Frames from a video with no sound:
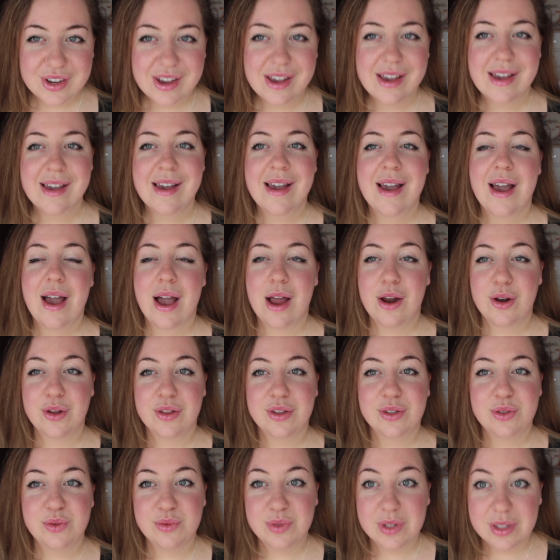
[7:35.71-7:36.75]
And
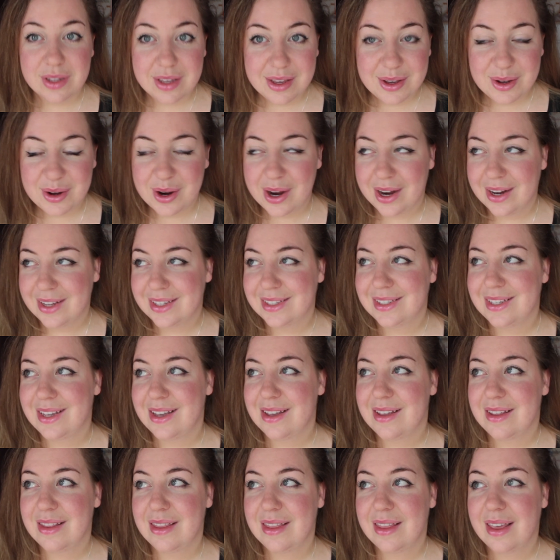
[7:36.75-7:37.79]
it was really
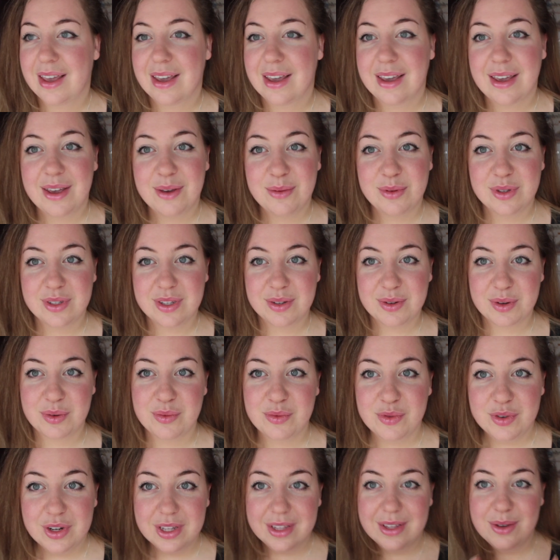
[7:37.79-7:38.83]
crazy, and like it was like
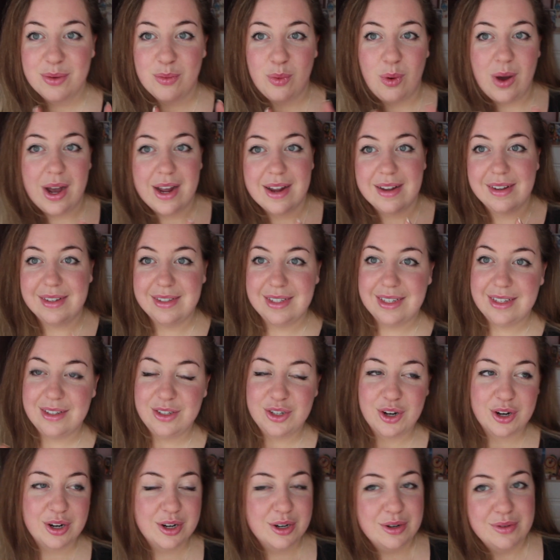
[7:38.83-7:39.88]
really windy, dark